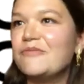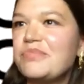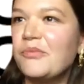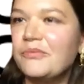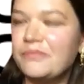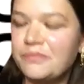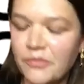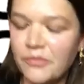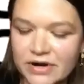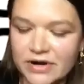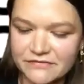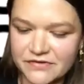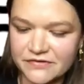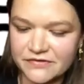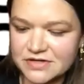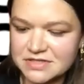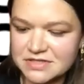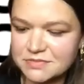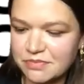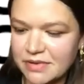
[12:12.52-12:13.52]
one of the
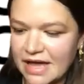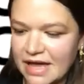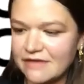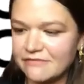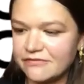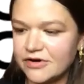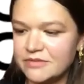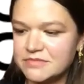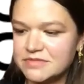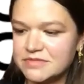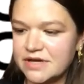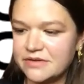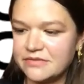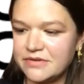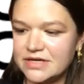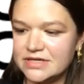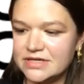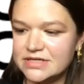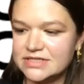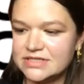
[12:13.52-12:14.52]
first platforms I
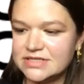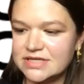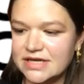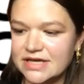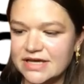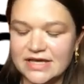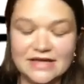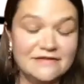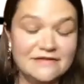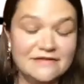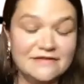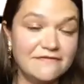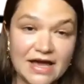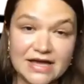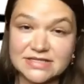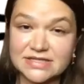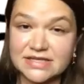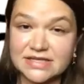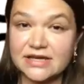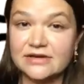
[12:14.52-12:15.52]
was
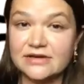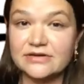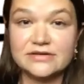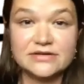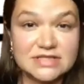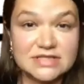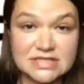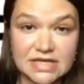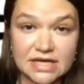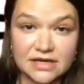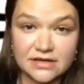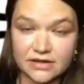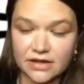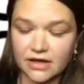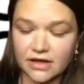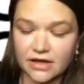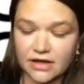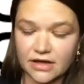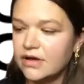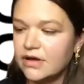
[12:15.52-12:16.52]
advising,
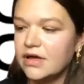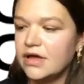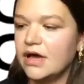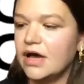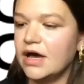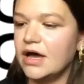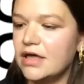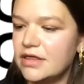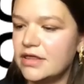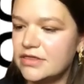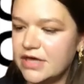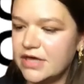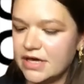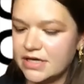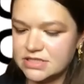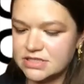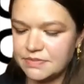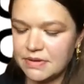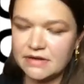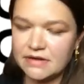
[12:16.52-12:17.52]
Siglo, they had
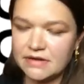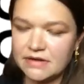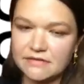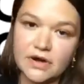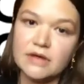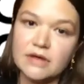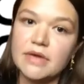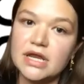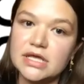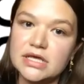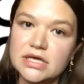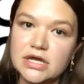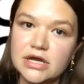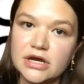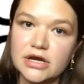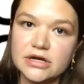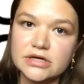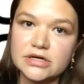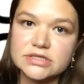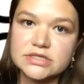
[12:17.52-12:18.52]
spent very many
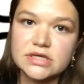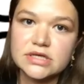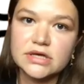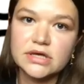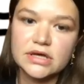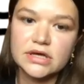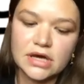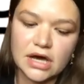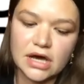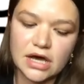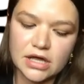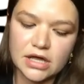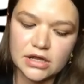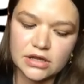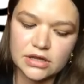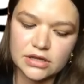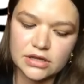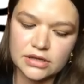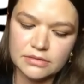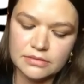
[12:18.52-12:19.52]
years
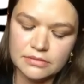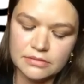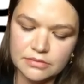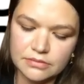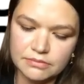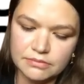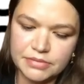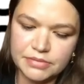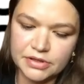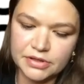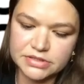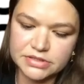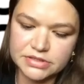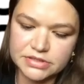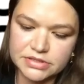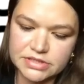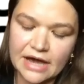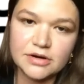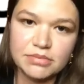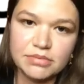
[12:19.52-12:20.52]
building
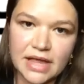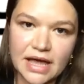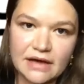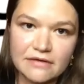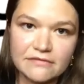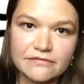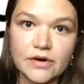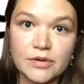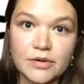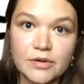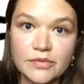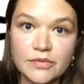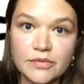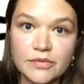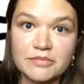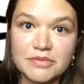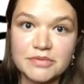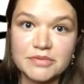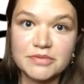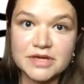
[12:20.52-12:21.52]
out a platform where
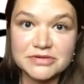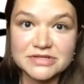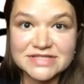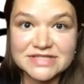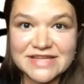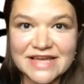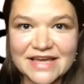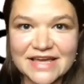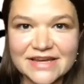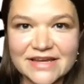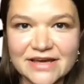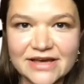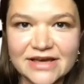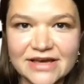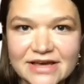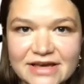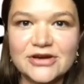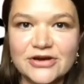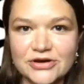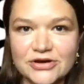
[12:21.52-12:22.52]
people's data
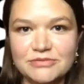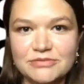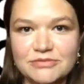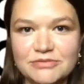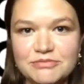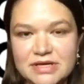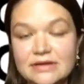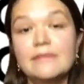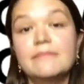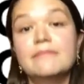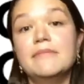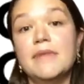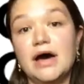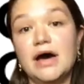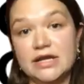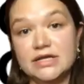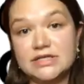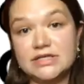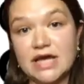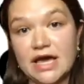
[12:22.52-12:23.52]
could be
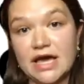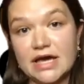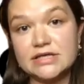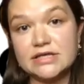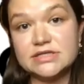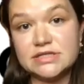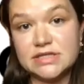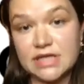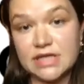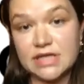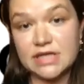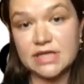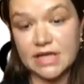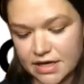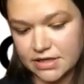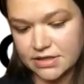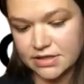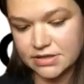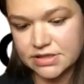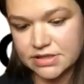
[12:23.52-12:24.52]
monetized,
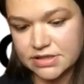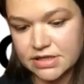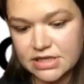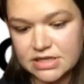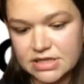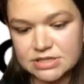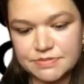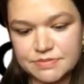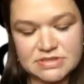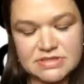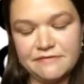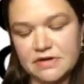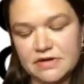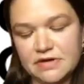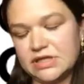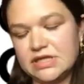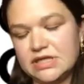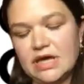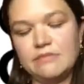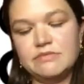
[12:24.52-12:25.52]
and
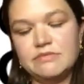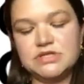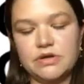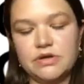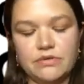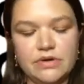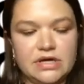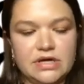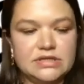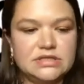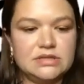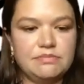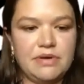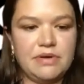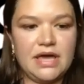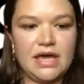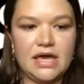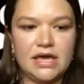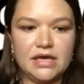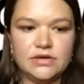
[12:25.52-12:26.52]
specifically that was going to
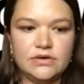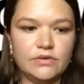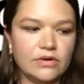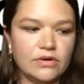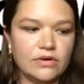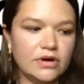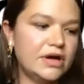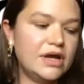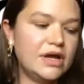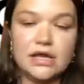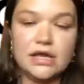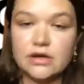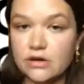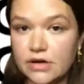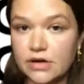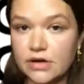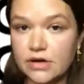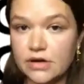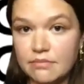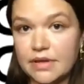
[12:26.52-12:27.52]
pay your
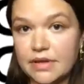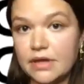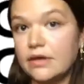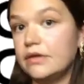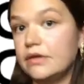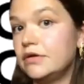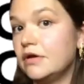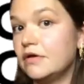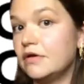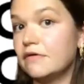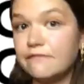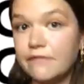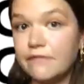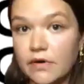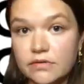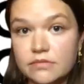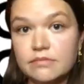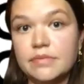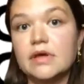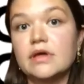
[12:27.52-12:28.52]
internet bill, your
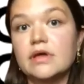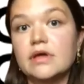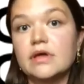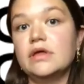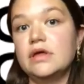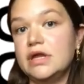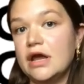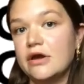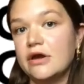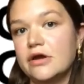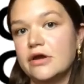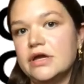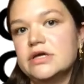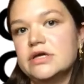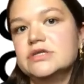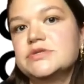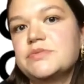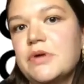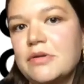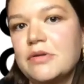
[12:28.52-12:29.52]
phone bill, in
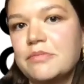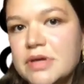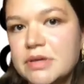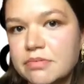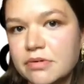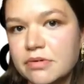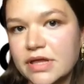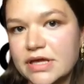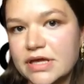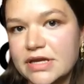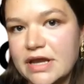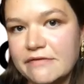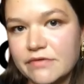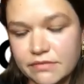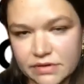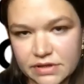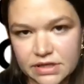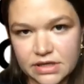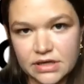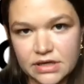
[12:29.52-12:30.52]
areas where people had never
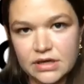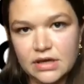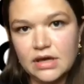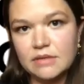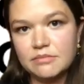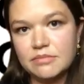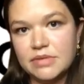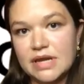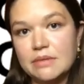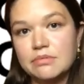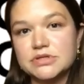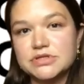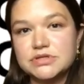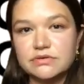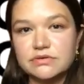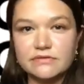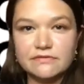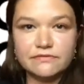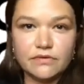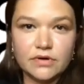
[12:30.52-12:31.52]
really been able to
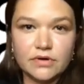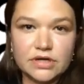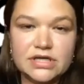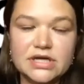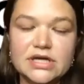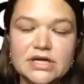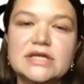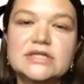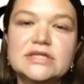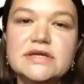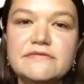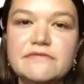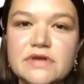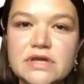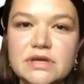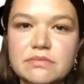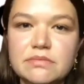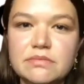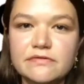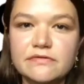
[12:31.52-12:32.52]
afford connectivity
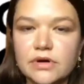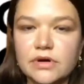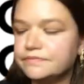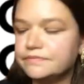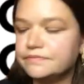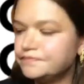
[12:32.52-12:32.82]
before.